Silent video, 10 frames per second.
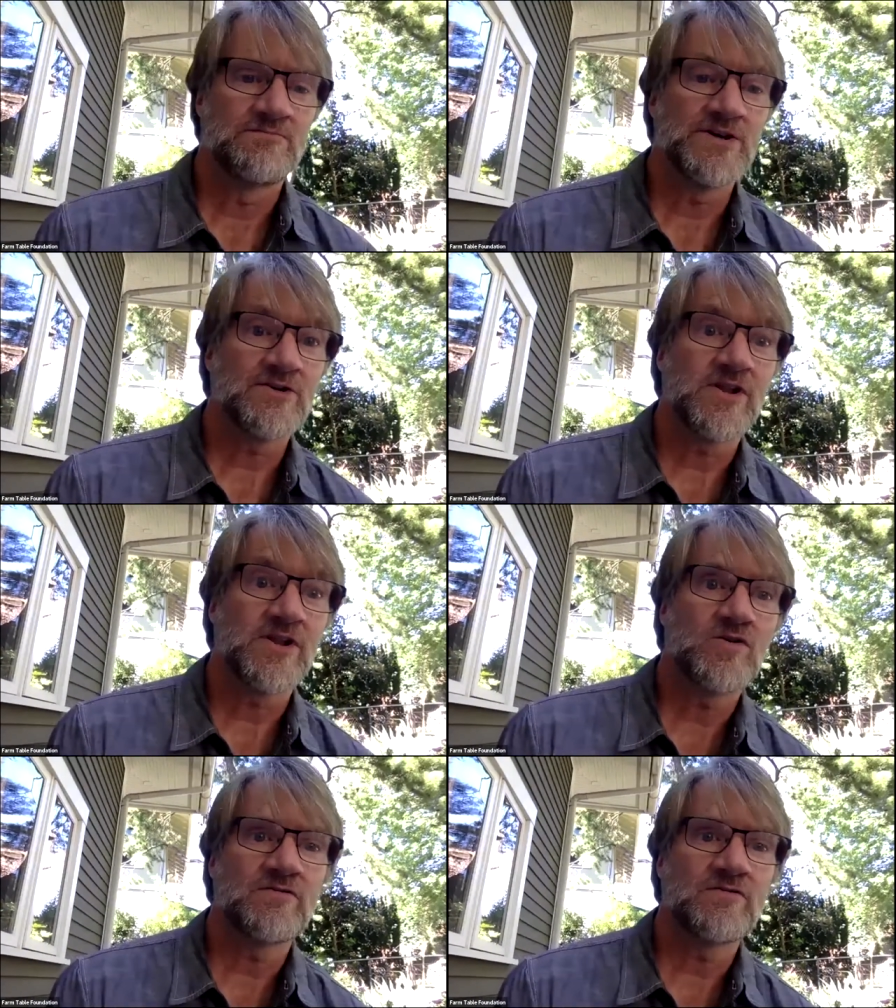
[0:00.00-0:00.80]
build
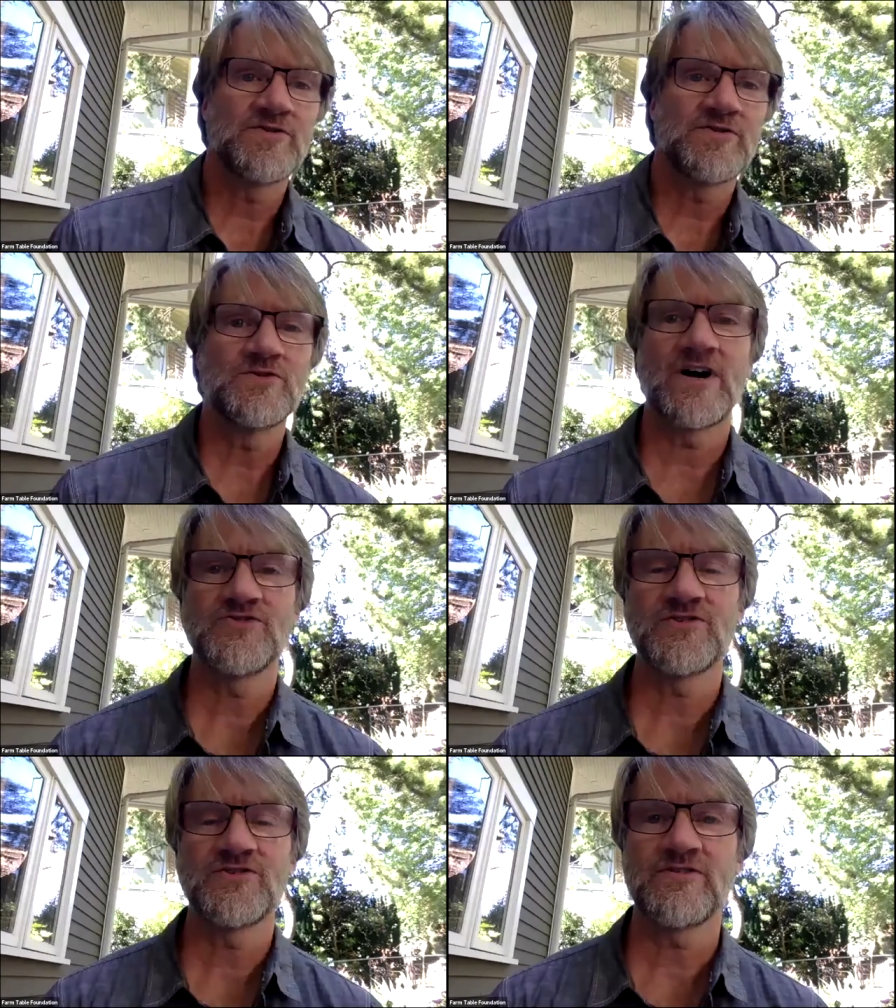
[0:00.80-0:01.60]
local food
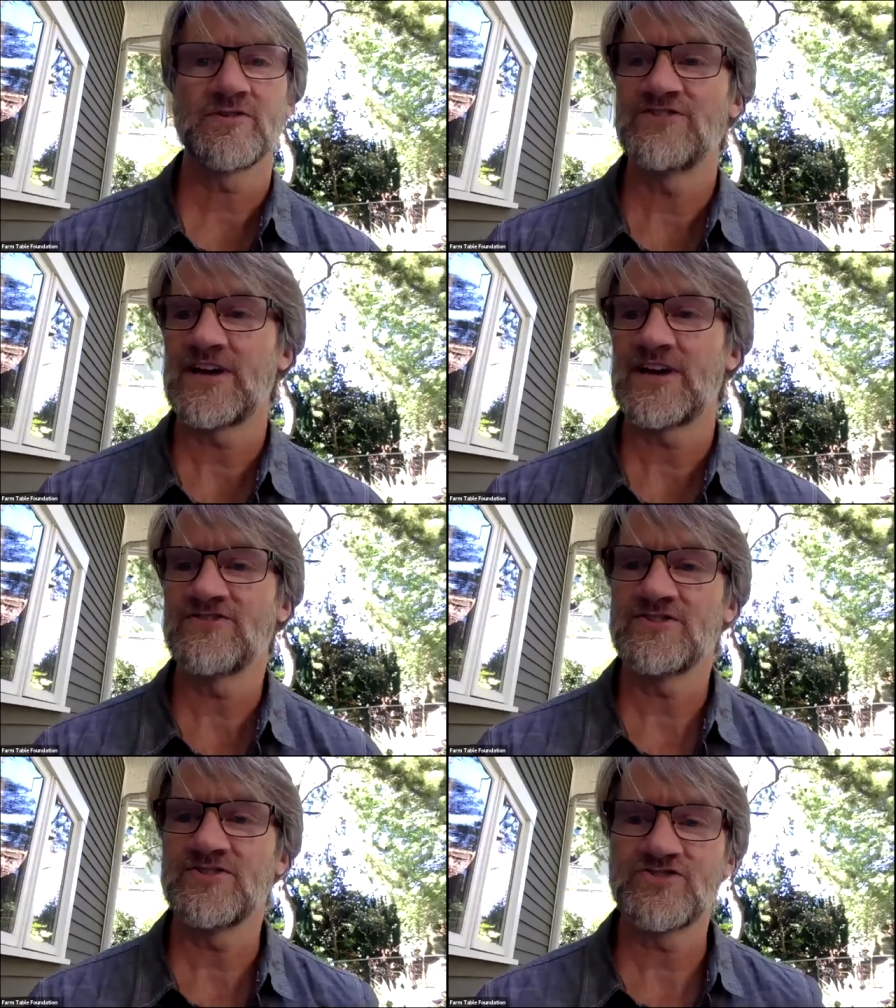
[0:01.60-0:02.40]
culture through
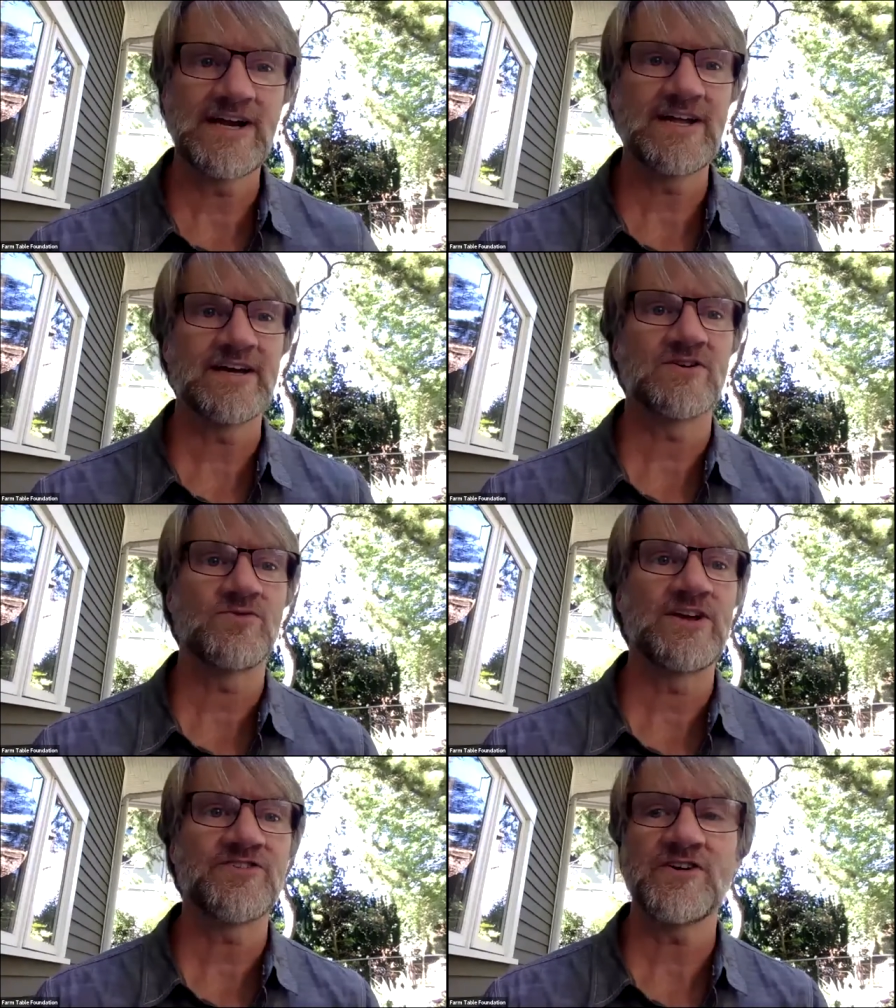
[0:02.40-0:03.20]
education, training, and
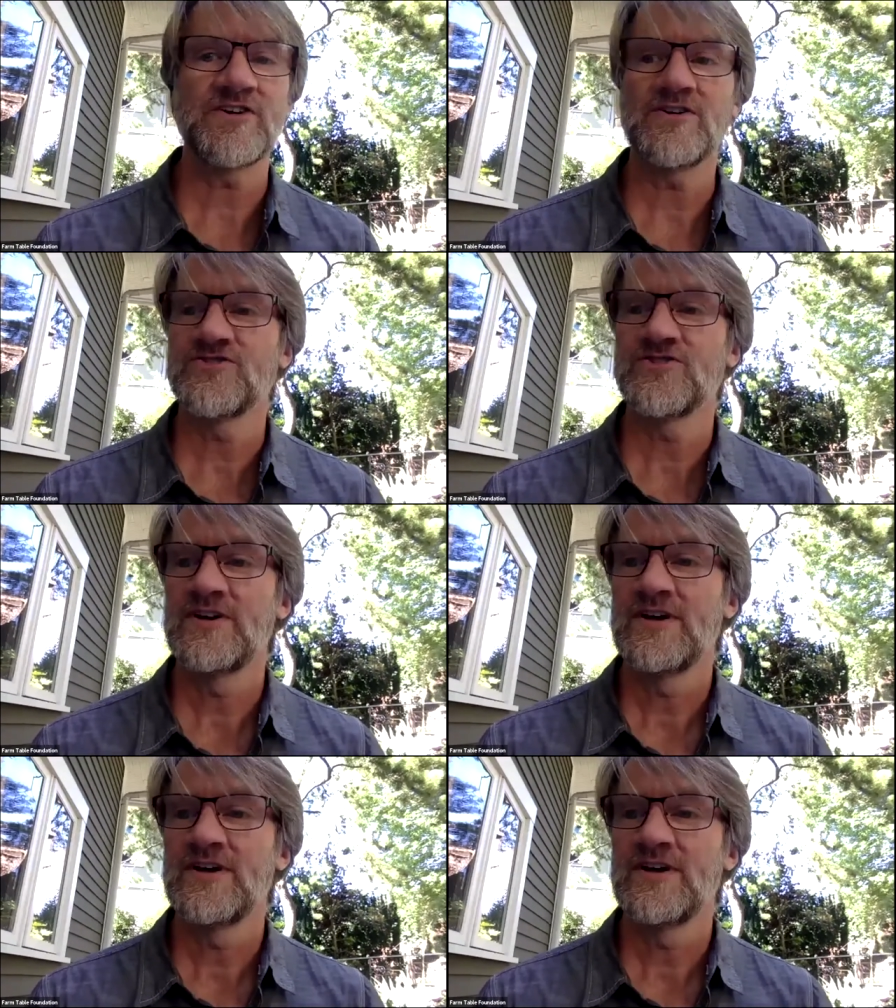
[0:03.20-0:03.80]
research.